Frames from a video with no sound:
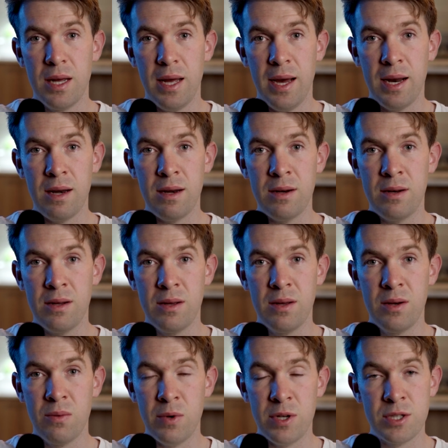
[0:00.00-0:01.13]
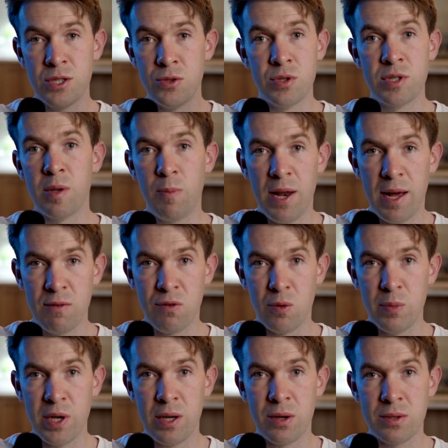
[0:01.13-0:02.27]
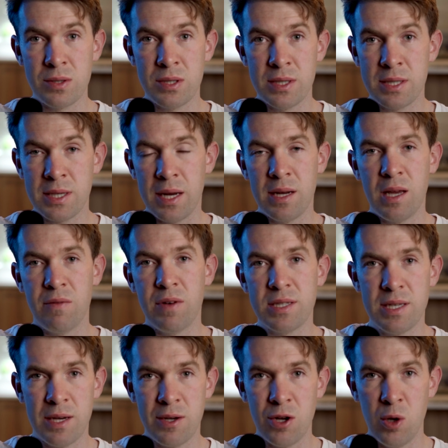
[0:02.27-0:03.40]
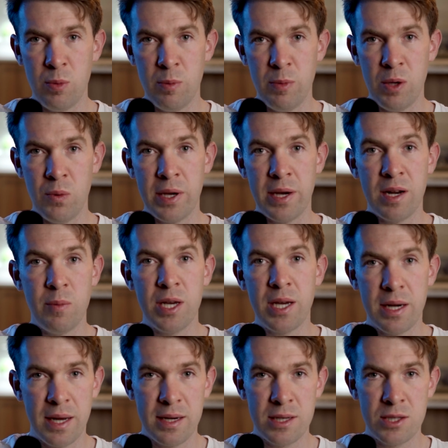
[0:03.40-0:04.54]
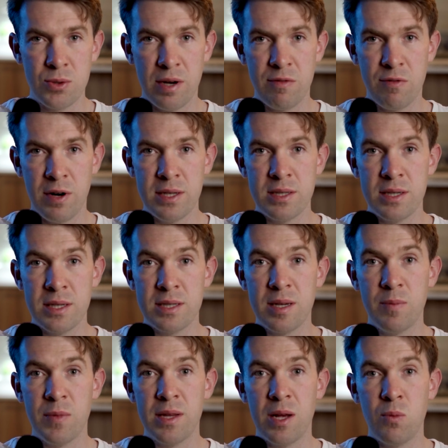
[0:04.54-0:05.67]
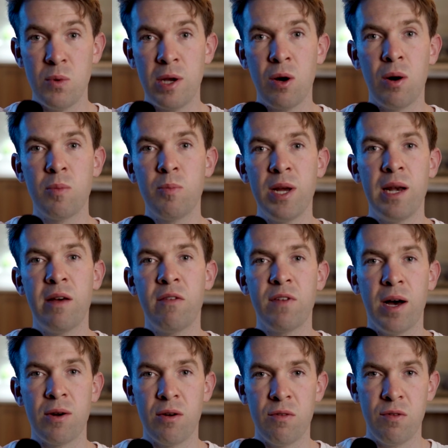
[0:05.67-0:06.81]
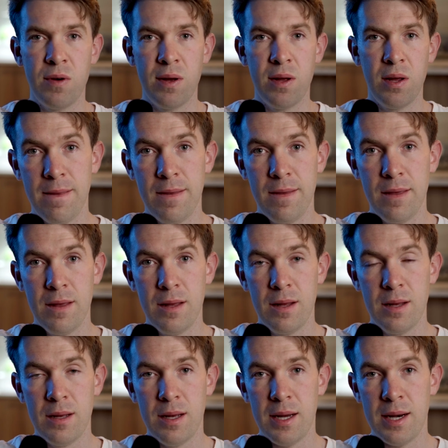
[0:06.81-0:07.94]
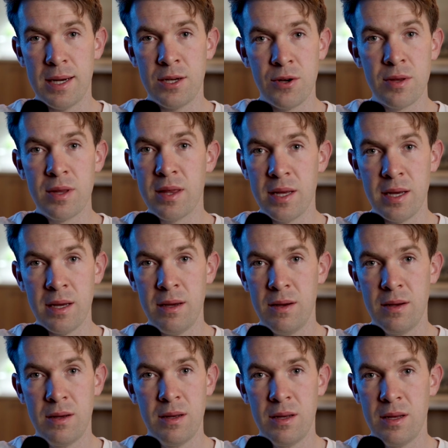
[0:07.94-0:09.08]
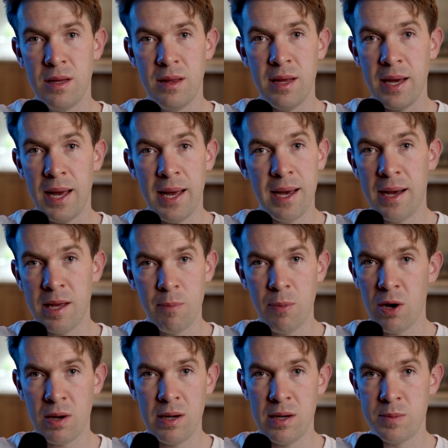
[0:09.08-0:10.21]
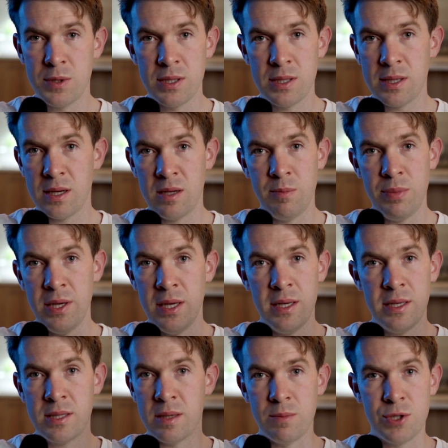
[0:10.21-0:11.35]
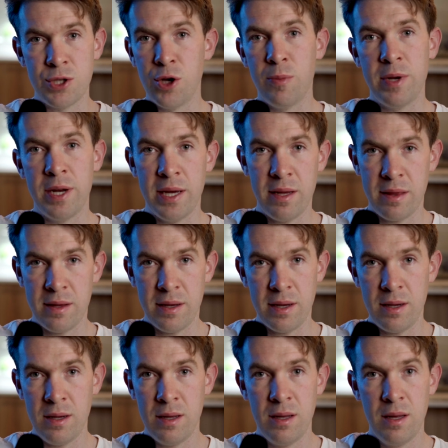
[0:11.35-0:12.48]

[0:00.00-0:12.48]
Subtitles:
And we just use the platform because it's going to give us that dopamine. We're going to be connected to our friends, and it's something that we can't be left out of. And I don't think the AI apocalypse is going to be some Terminator thing.